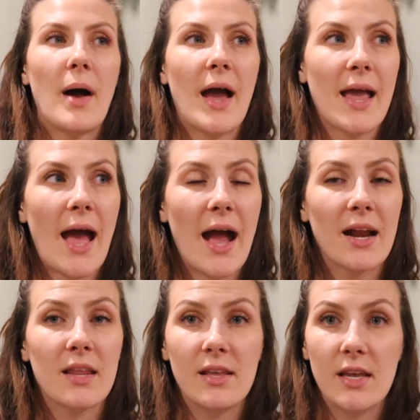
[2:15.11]
I
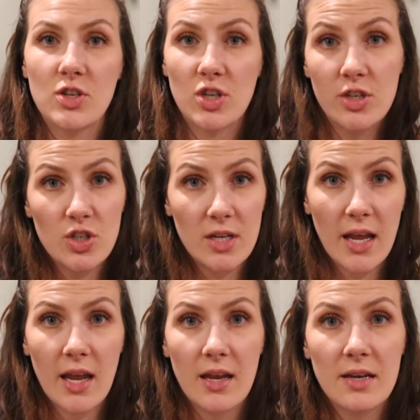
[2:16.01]
had the ginger
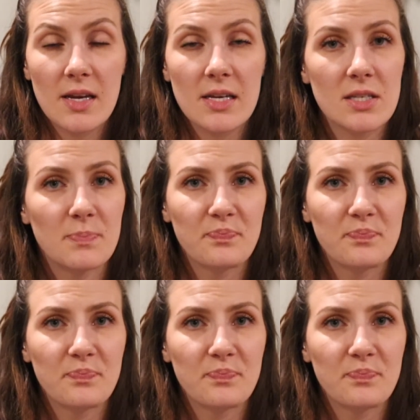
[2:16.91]
candies,